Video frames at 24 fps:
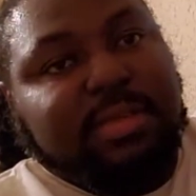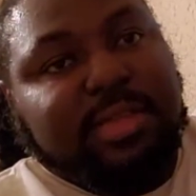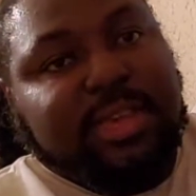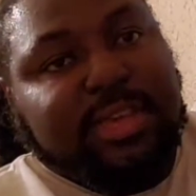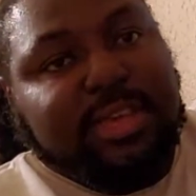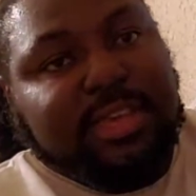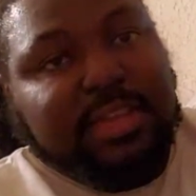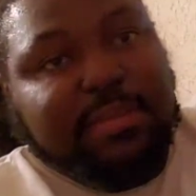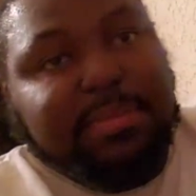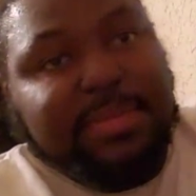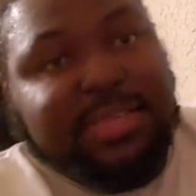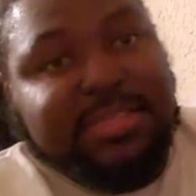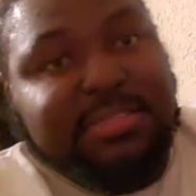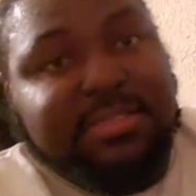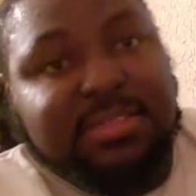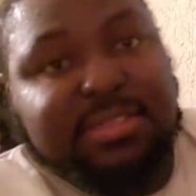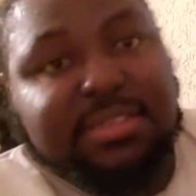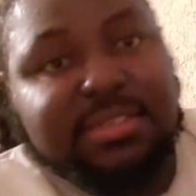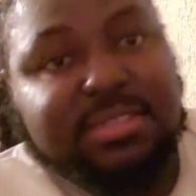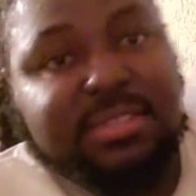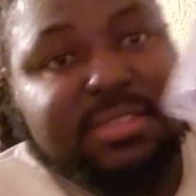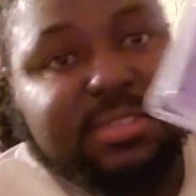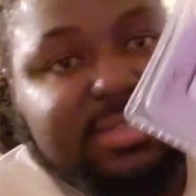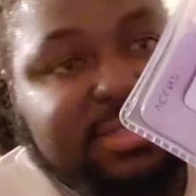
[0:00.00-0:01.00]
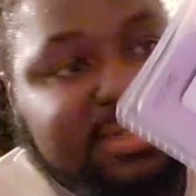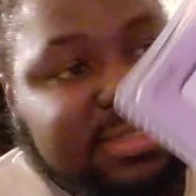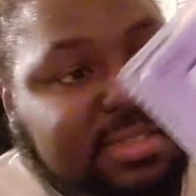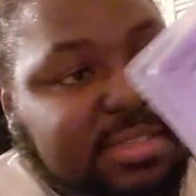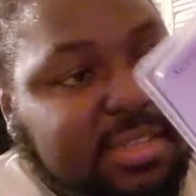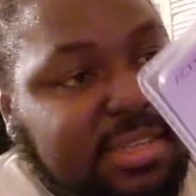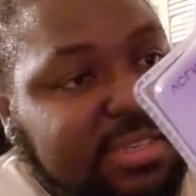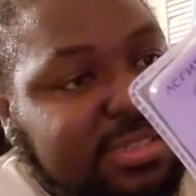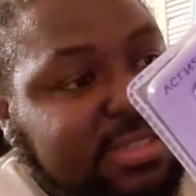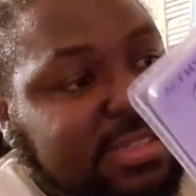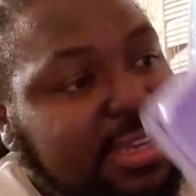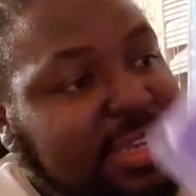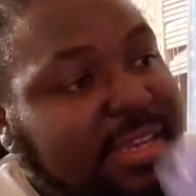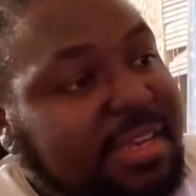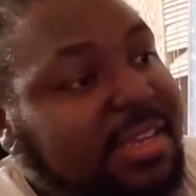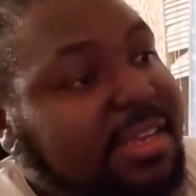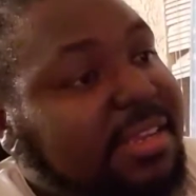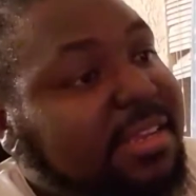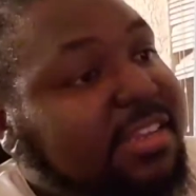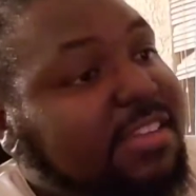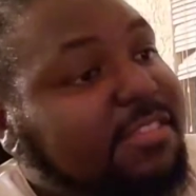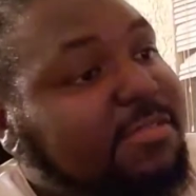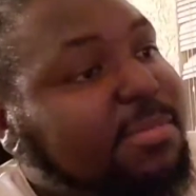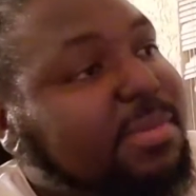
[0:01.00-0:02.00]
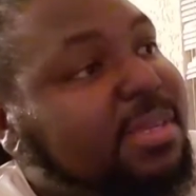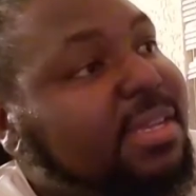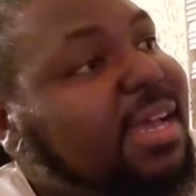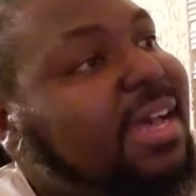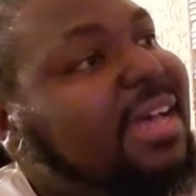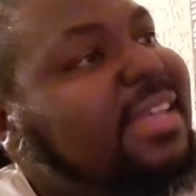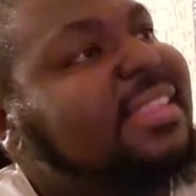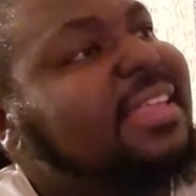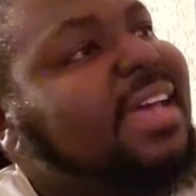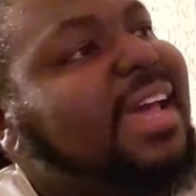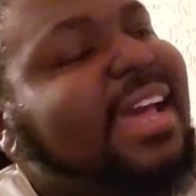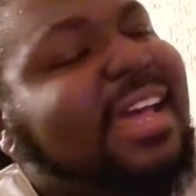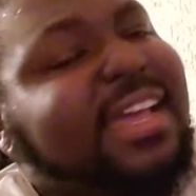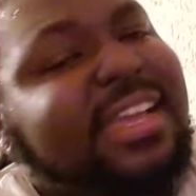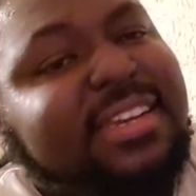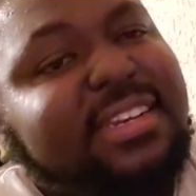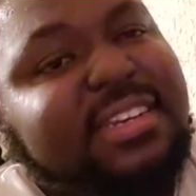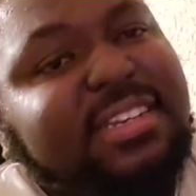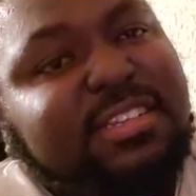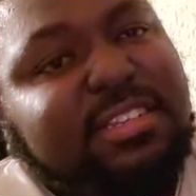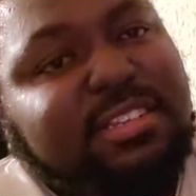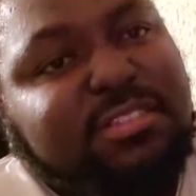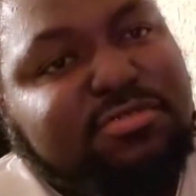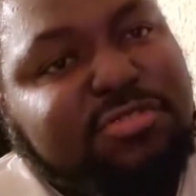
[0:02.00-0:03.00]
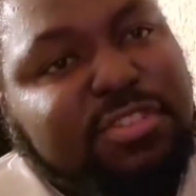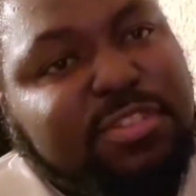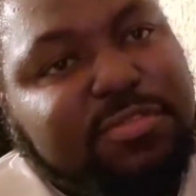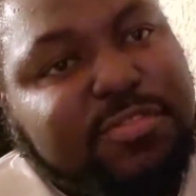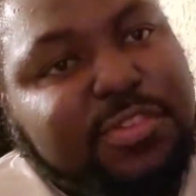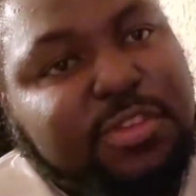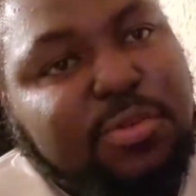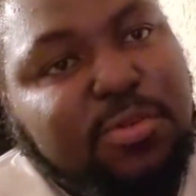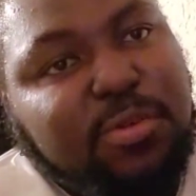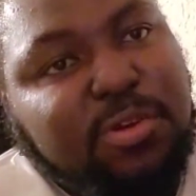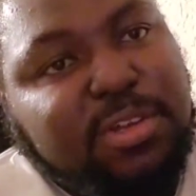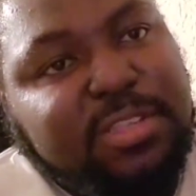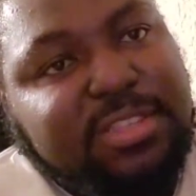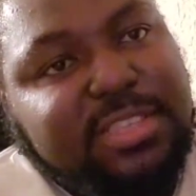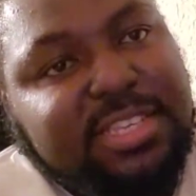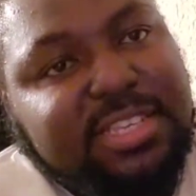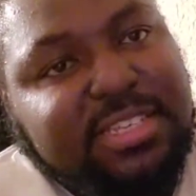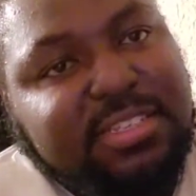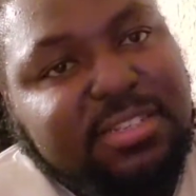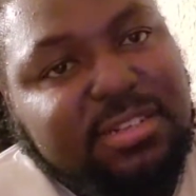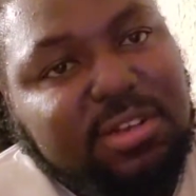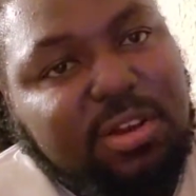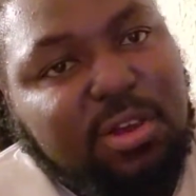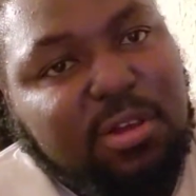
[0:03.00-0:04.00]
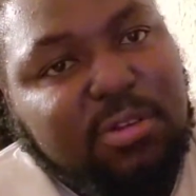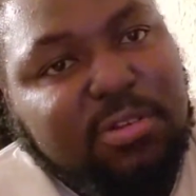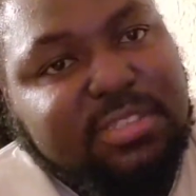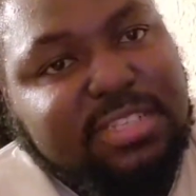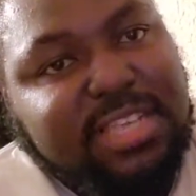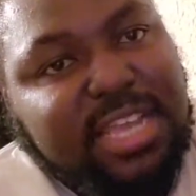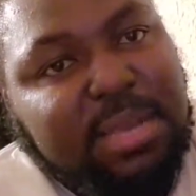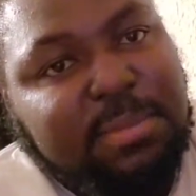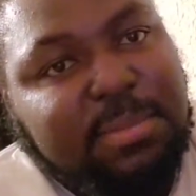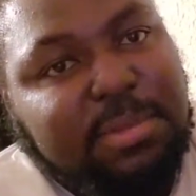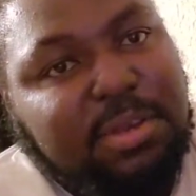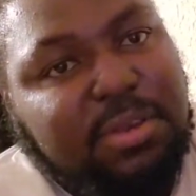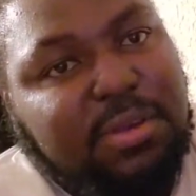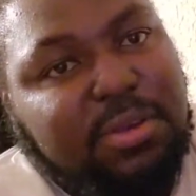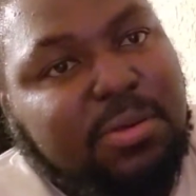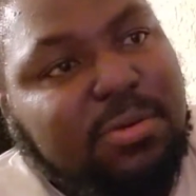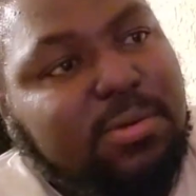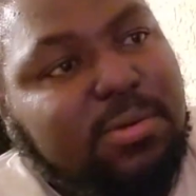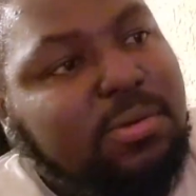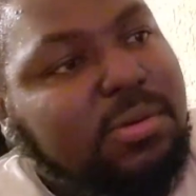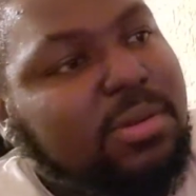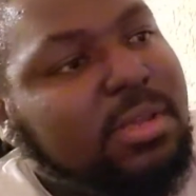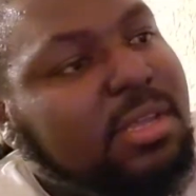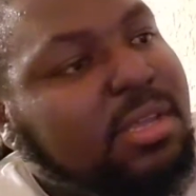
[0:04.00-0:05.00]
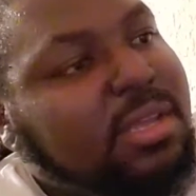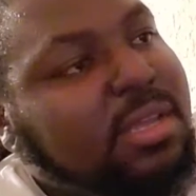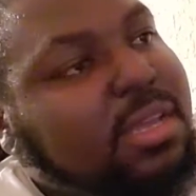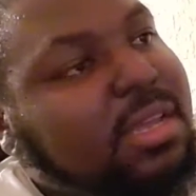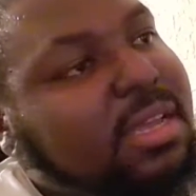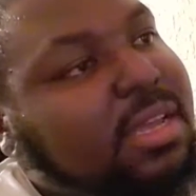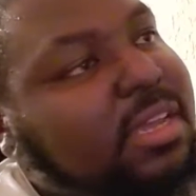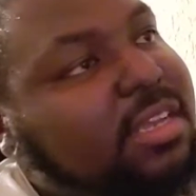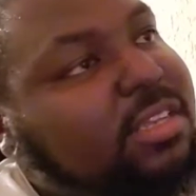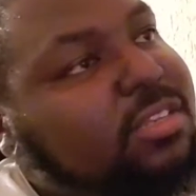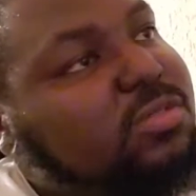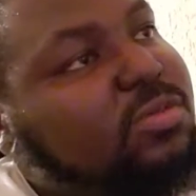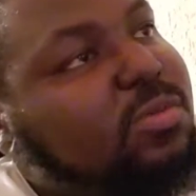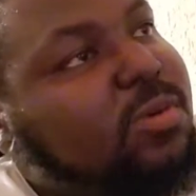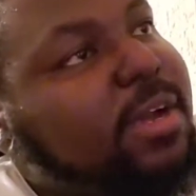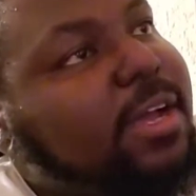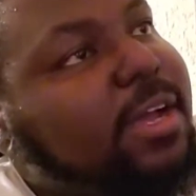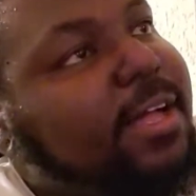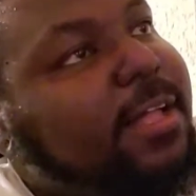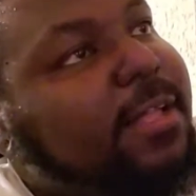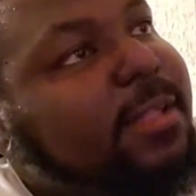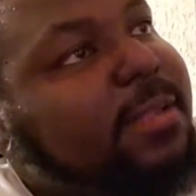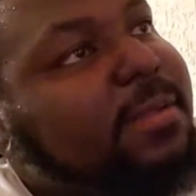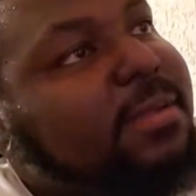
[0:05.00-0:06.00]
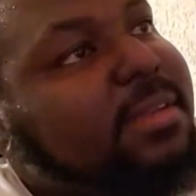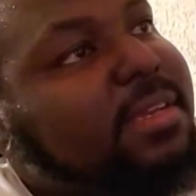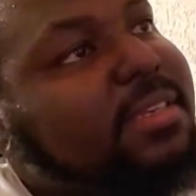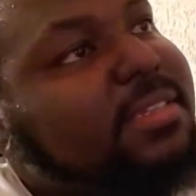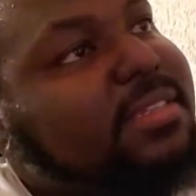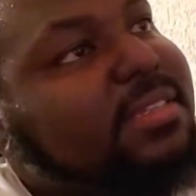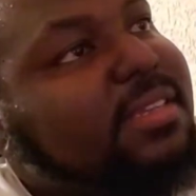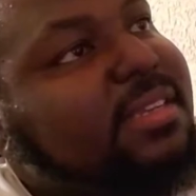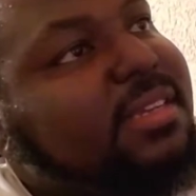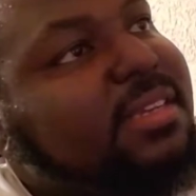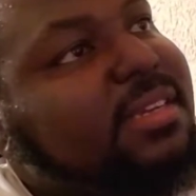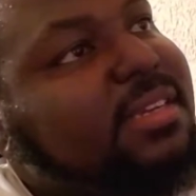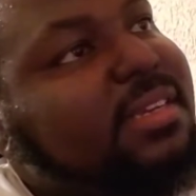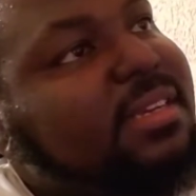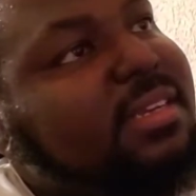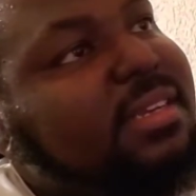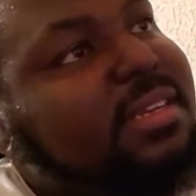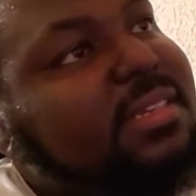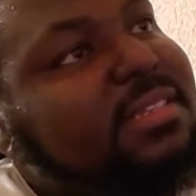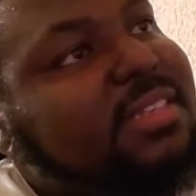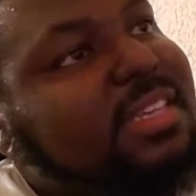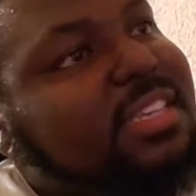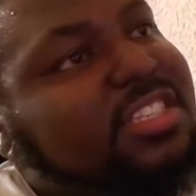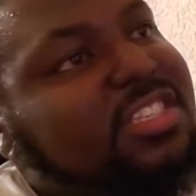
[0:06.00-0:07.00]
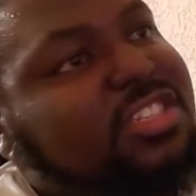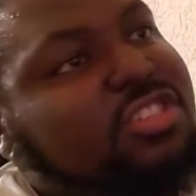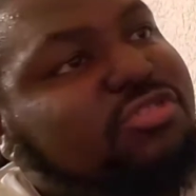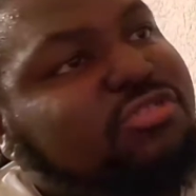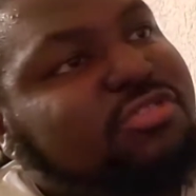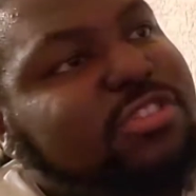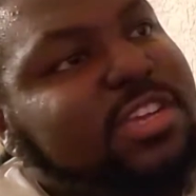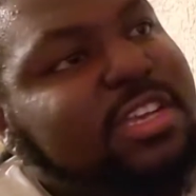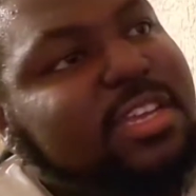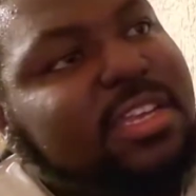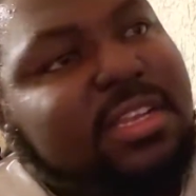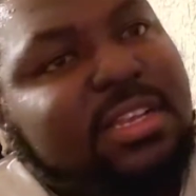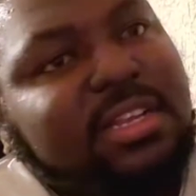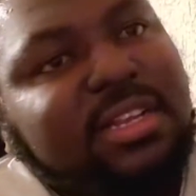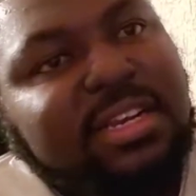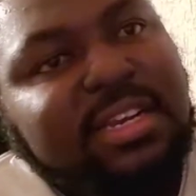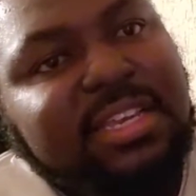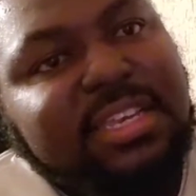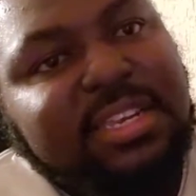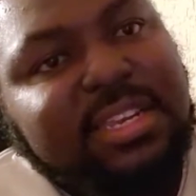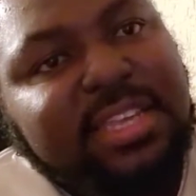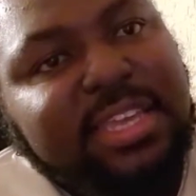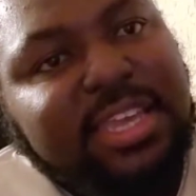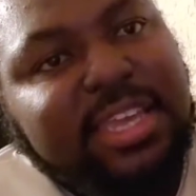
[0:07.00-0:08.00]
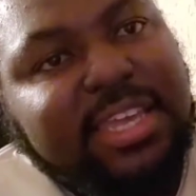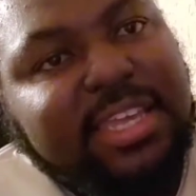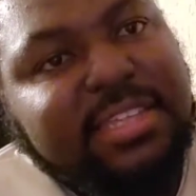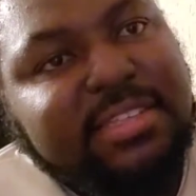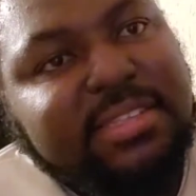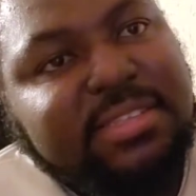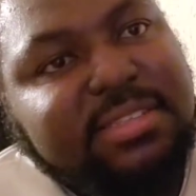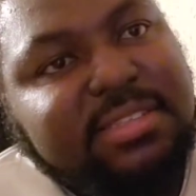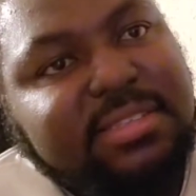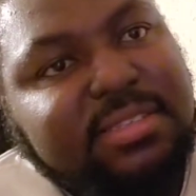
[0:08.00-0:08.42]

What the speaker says: Yeah, they said they give me. I had did a review on this long time ago as well. It's a screen clean kit.